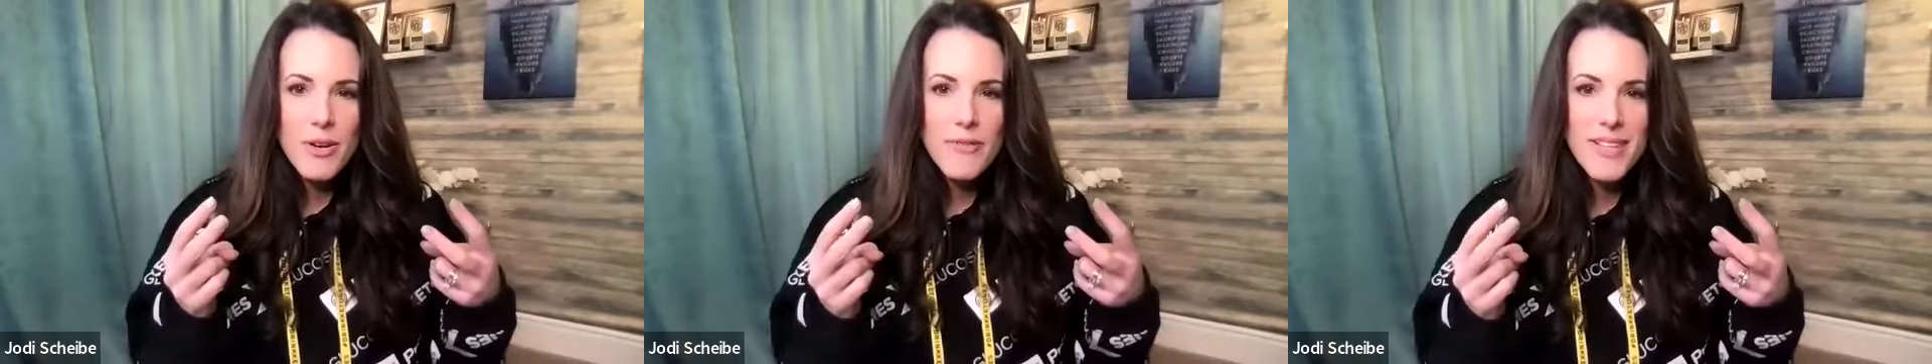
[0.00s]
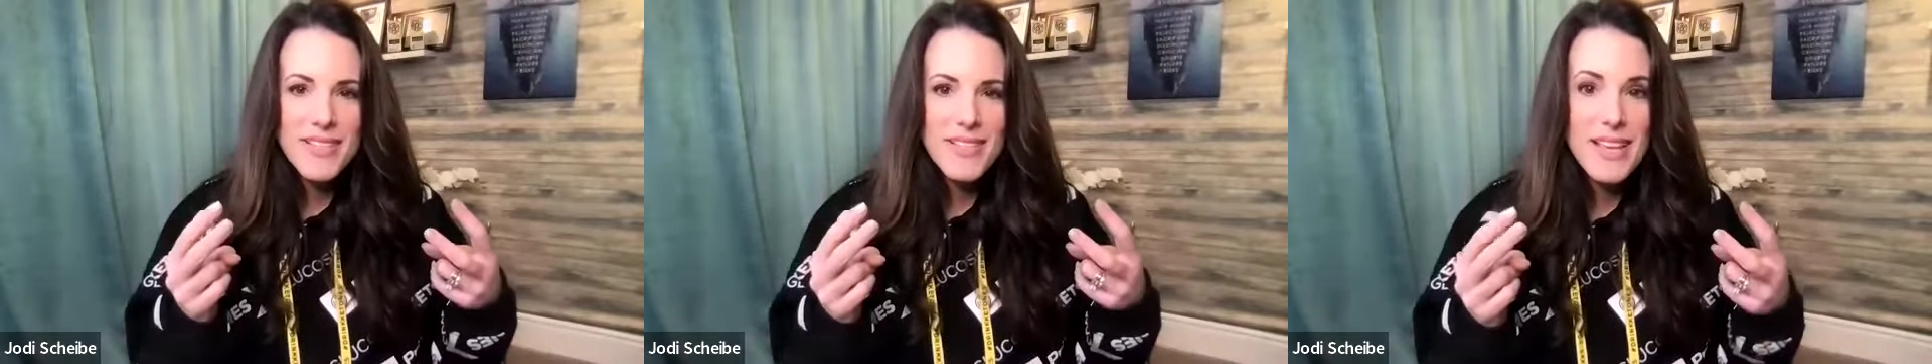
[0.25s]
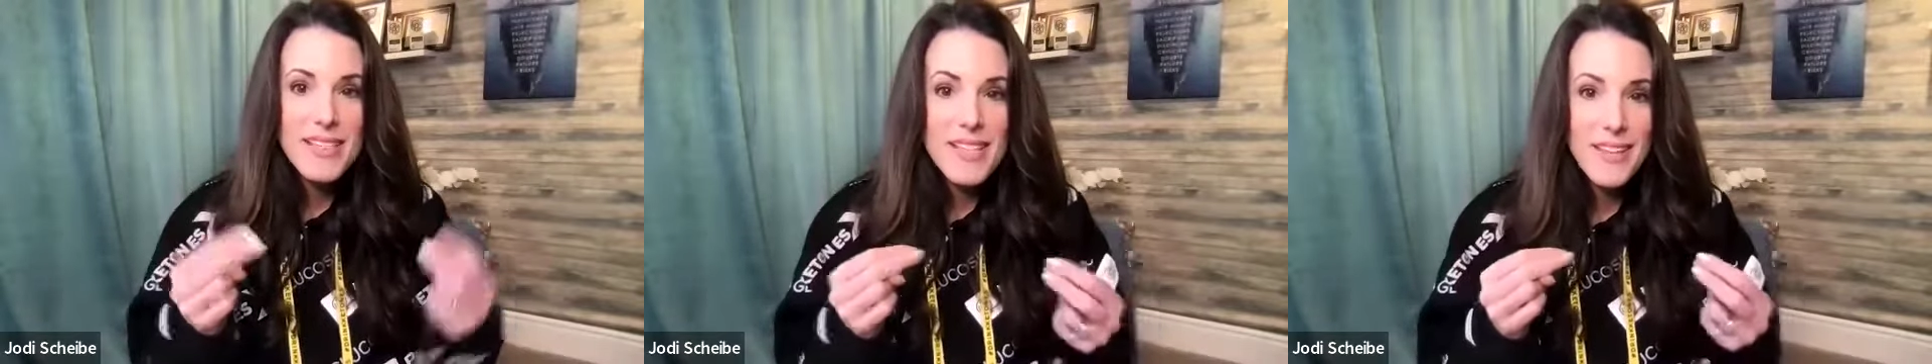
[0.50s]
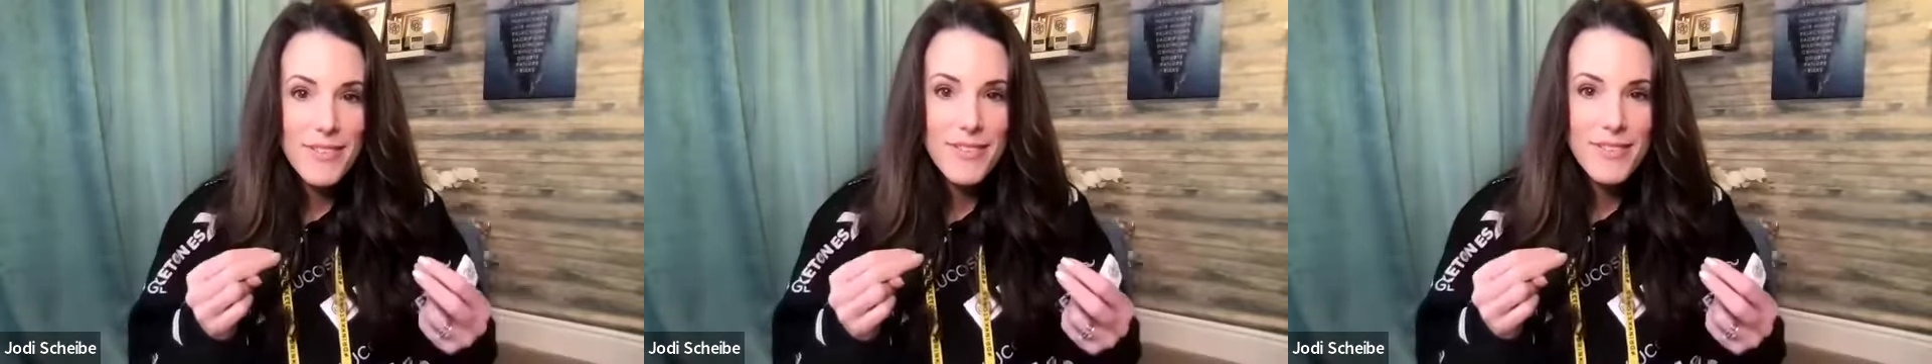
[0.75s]
of
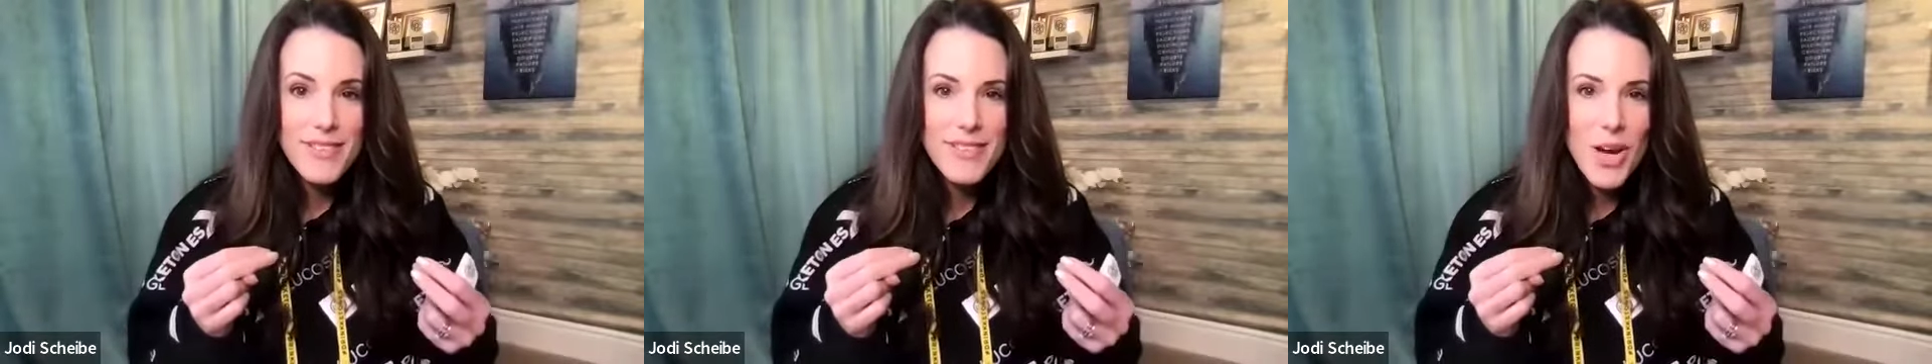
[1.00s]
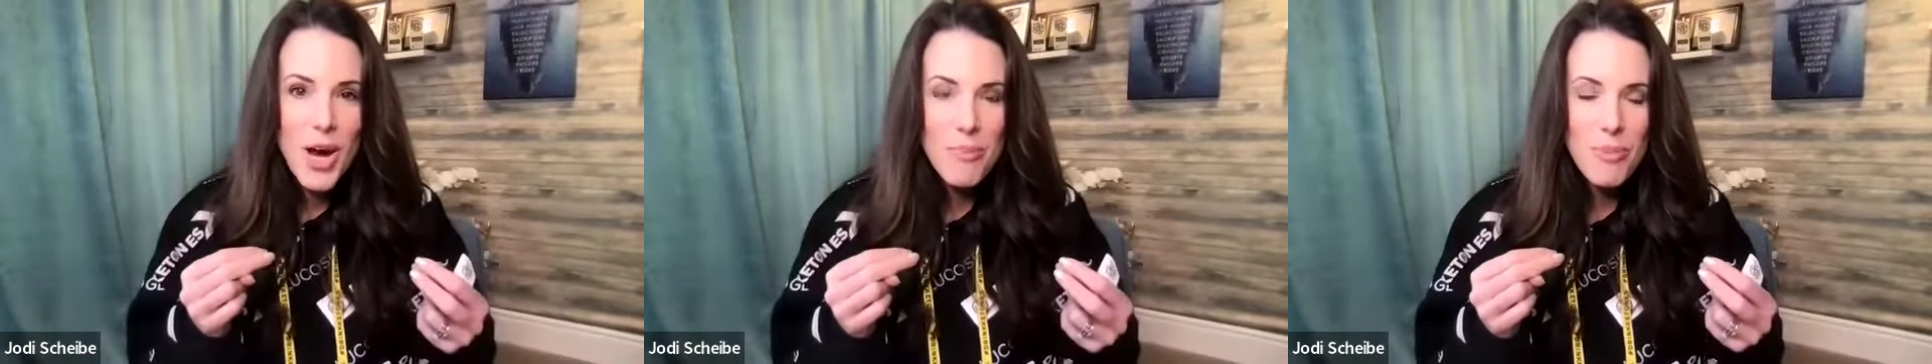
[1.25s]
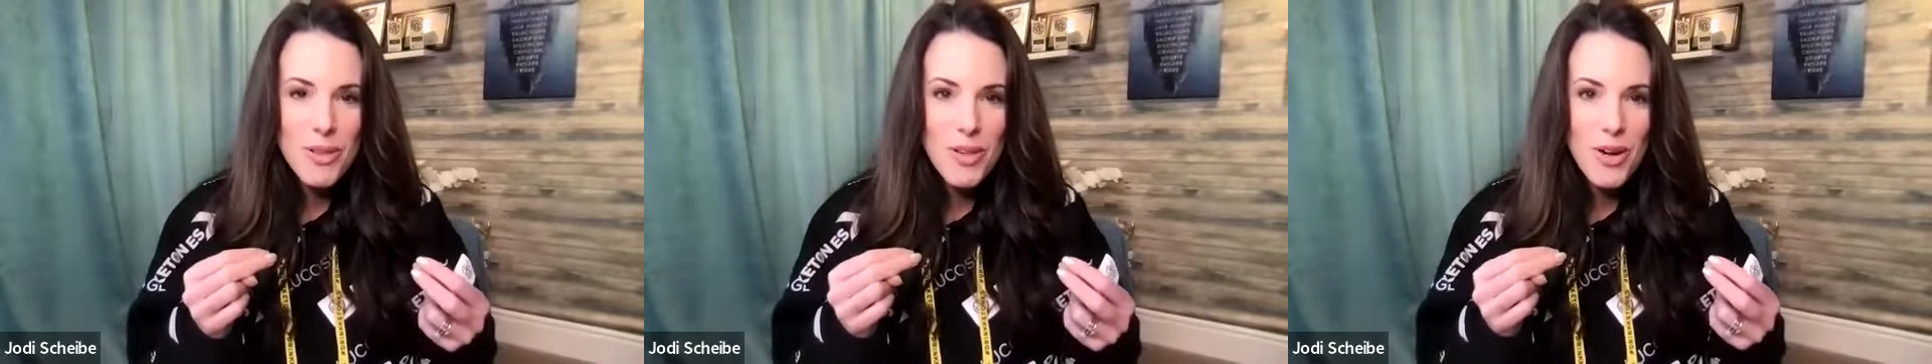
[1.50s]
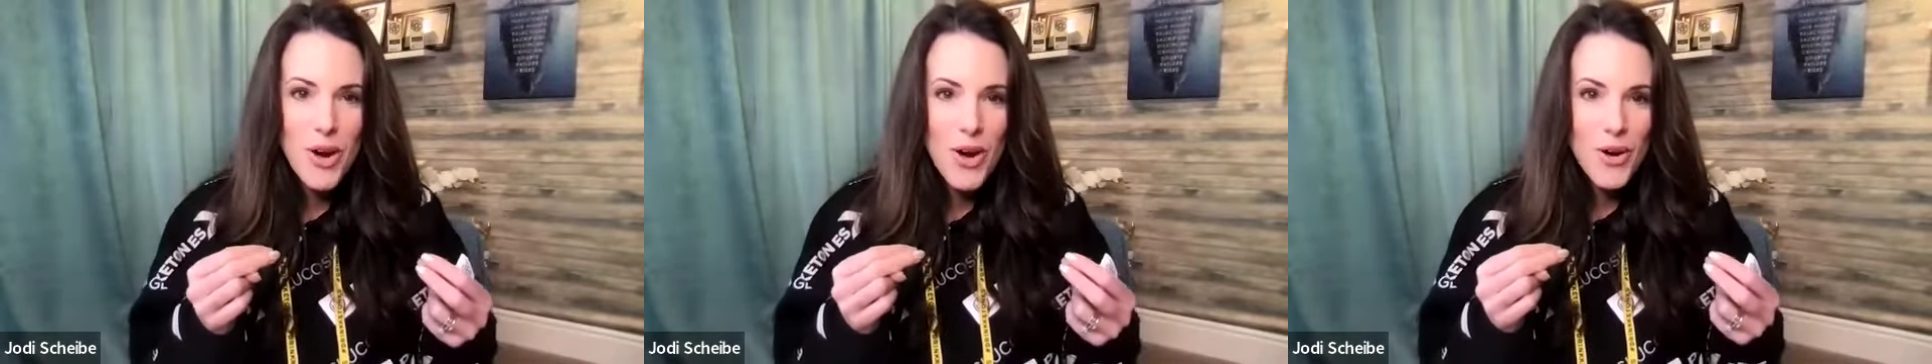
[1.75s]
incentive to hop on the
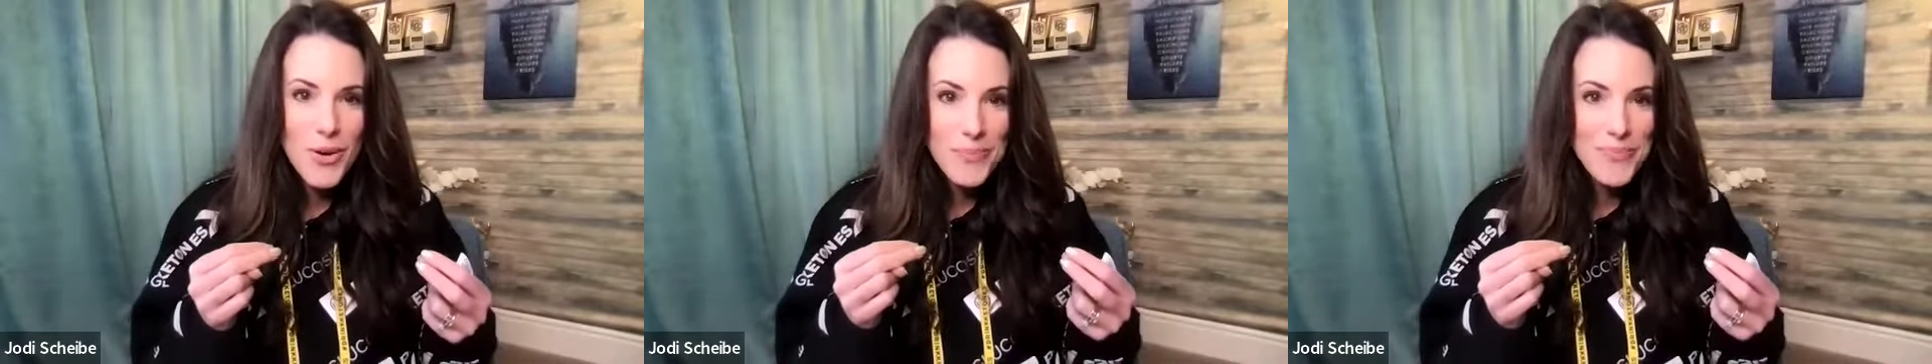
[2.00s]
call.